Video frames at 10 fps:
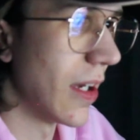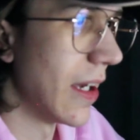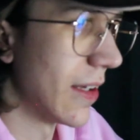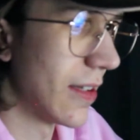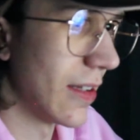
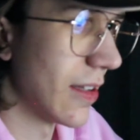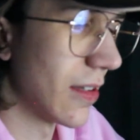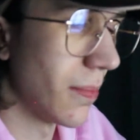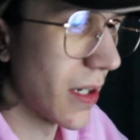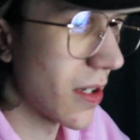It's, it's
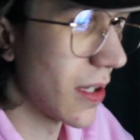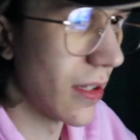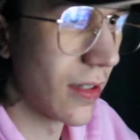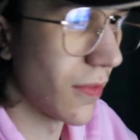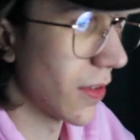just a bunch of
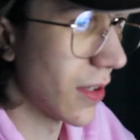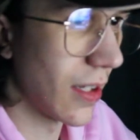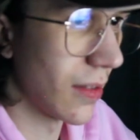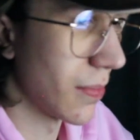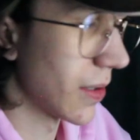these different
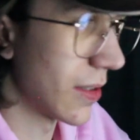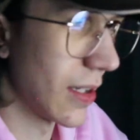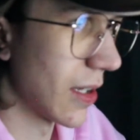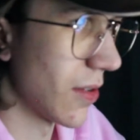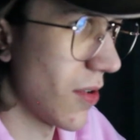things mixed
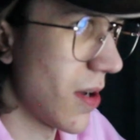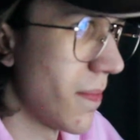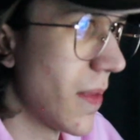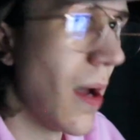together, right?